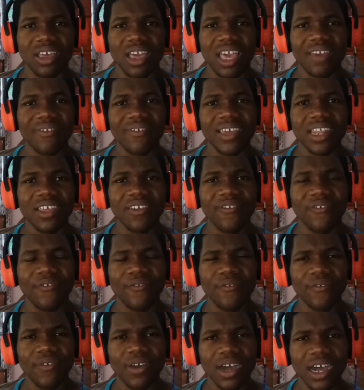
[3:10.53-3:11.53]
Heavenly
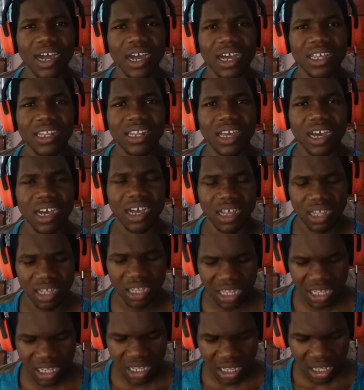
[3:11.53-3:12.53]
Father.
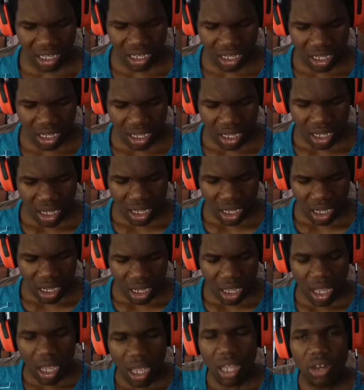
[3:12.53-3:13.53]

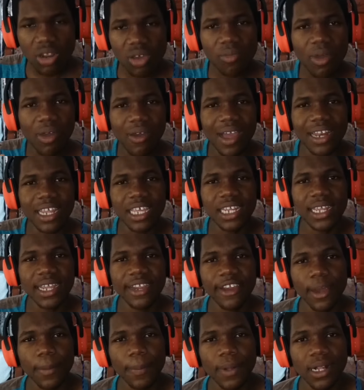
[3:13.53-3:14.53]
Number one, any
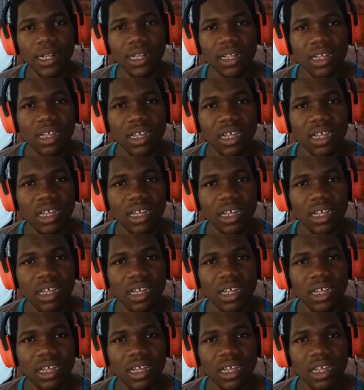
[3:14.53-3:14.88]
cripple?